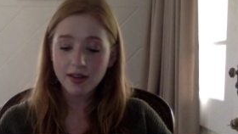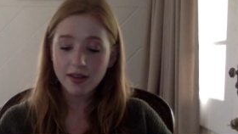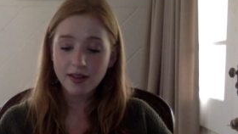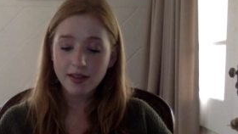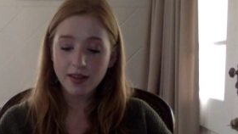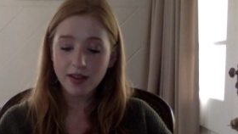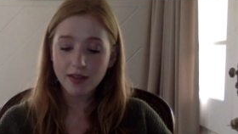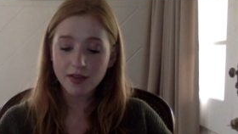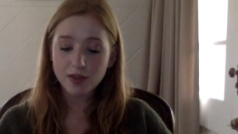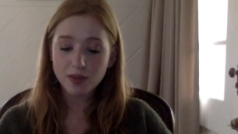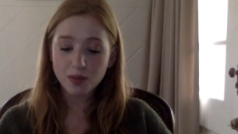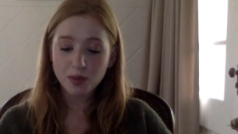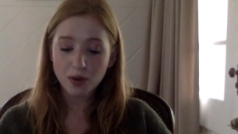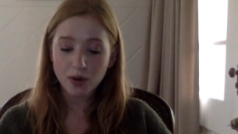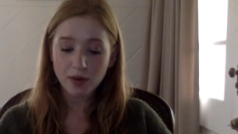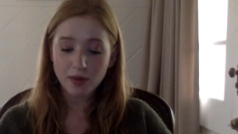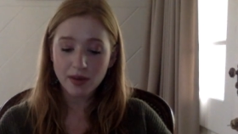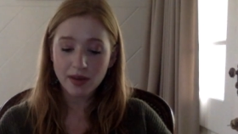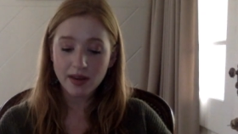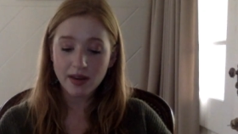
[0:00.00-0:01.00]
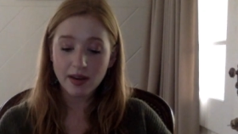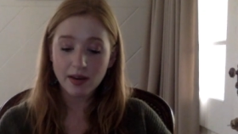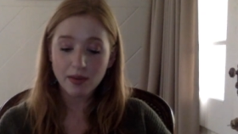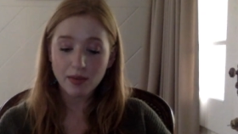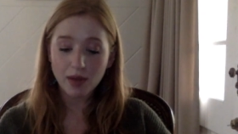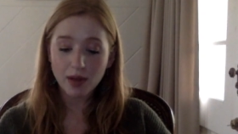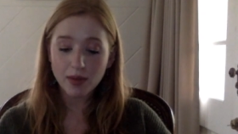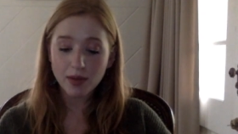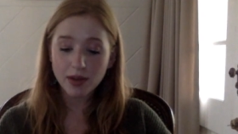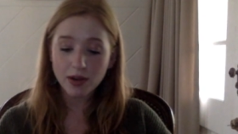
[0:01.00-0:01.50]
self deportment, and
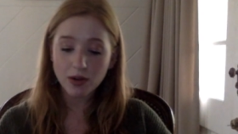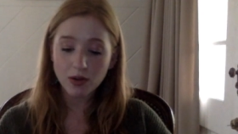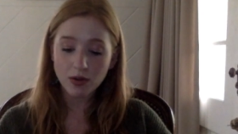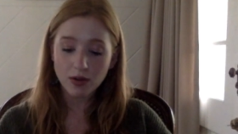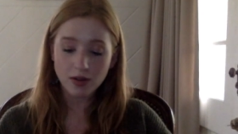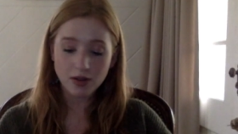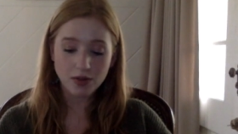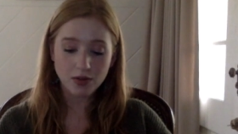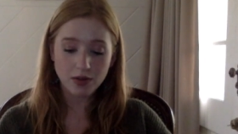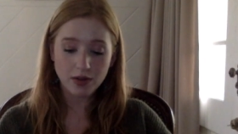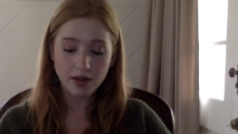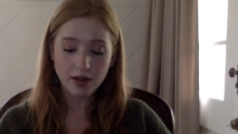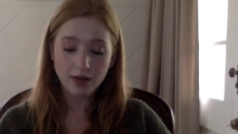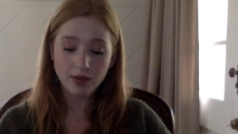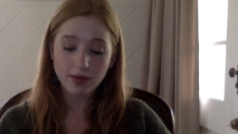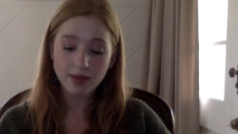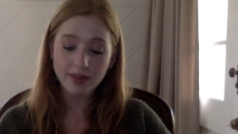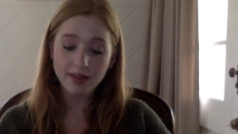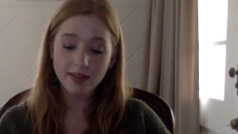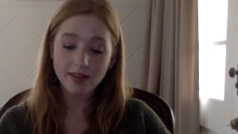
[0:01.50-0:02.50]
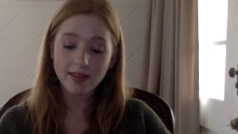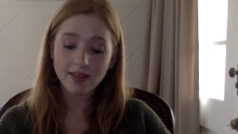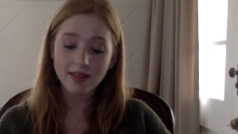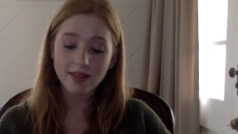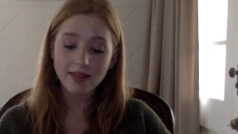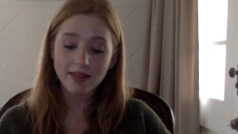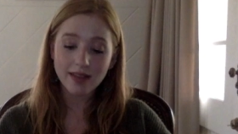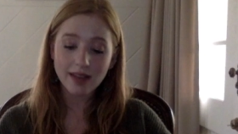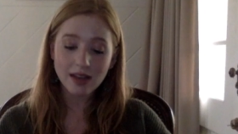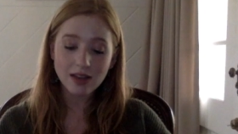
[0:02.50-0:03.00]
public oratory, was the
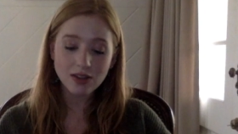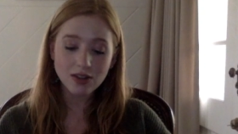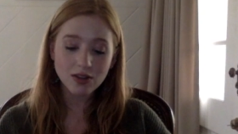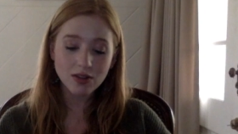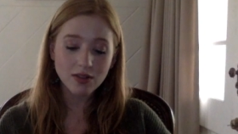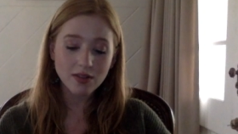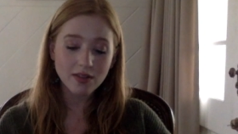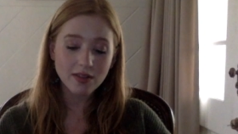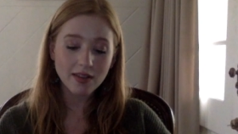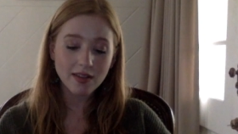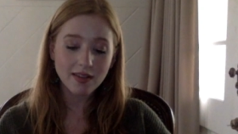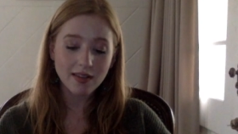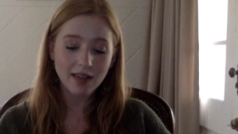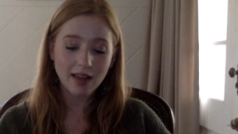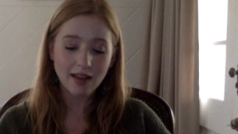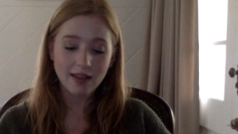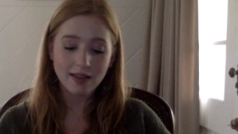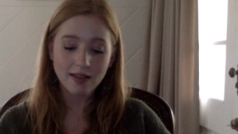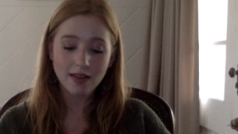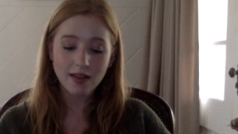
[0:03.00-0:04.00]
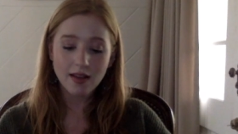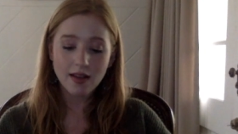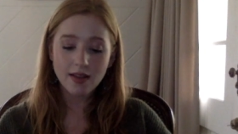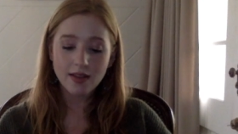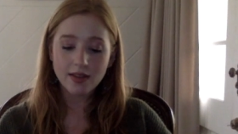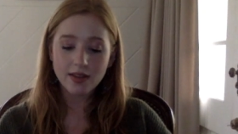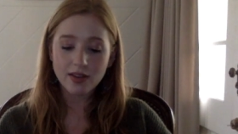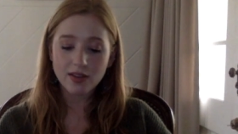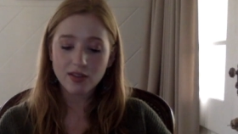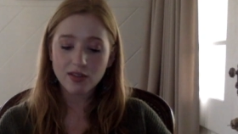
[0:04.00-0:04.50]
sensational success
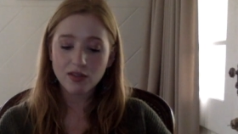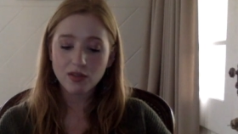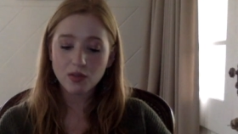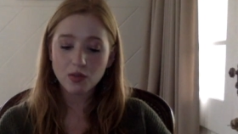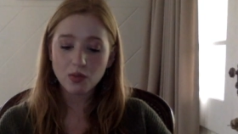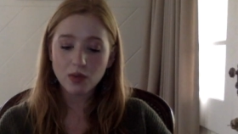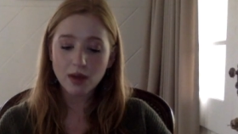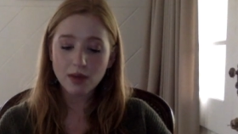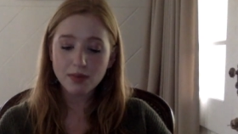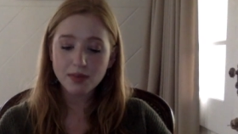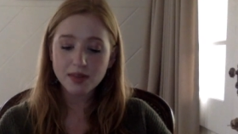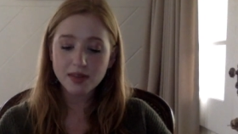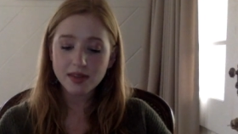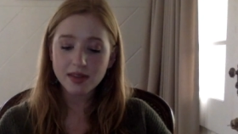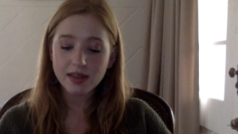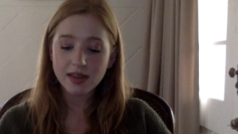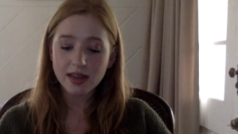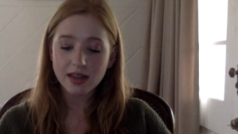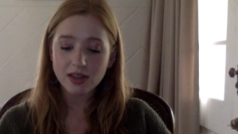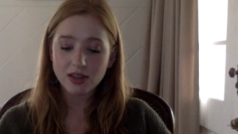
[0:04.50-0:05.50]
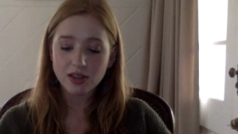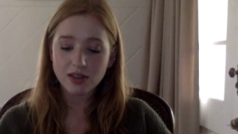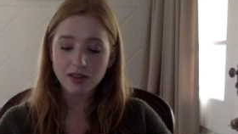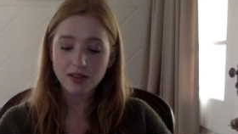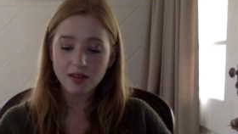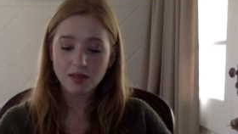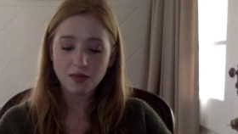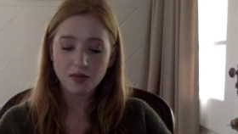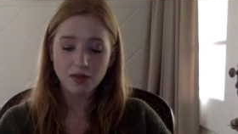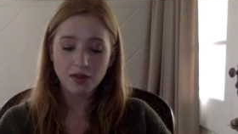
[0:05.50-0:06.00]
that had swept the nations
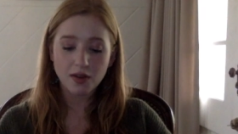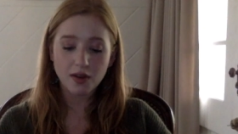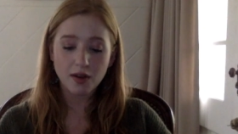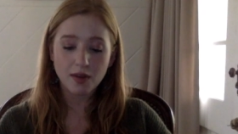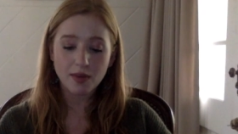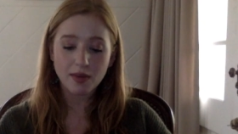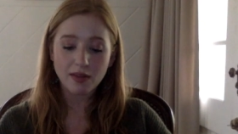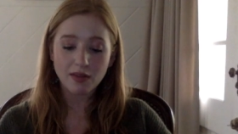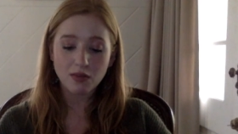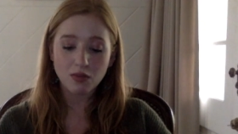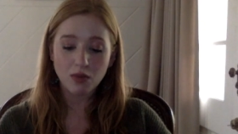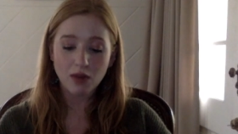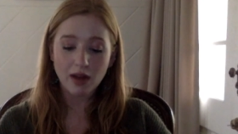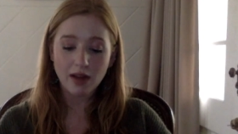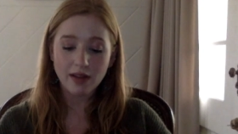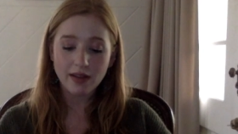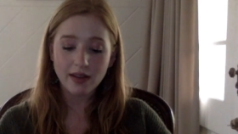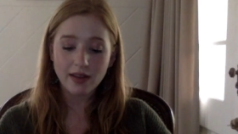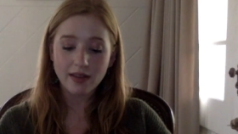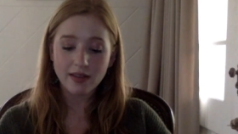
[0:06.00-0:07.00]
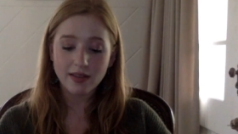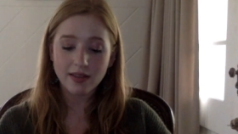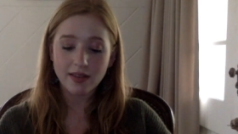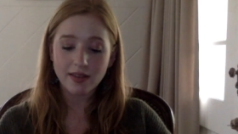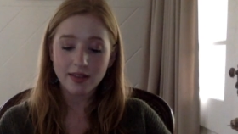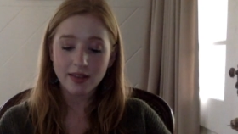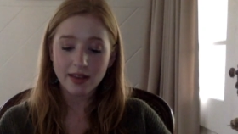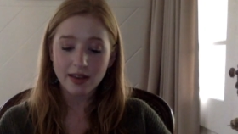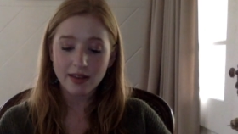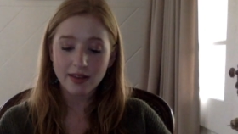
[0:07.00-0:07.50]
of Europe as well as the
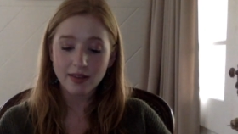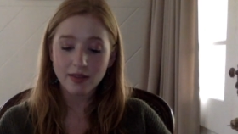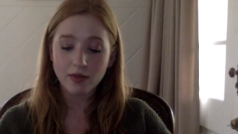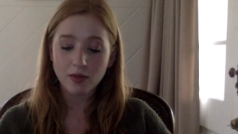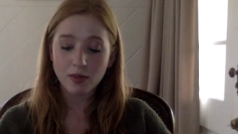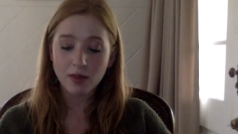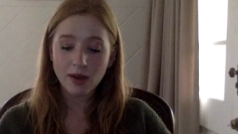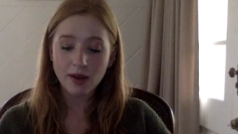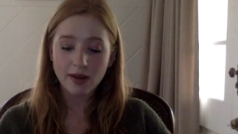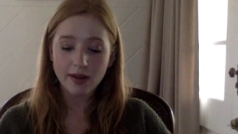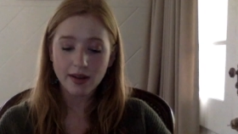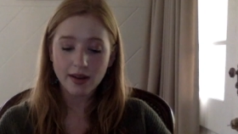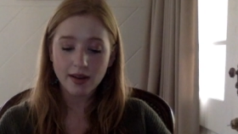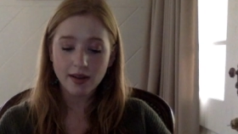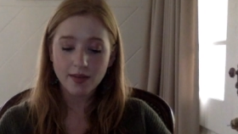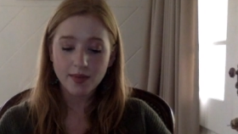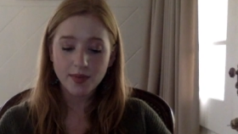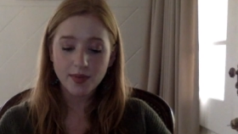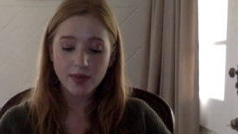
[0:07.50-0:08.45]
cities of America.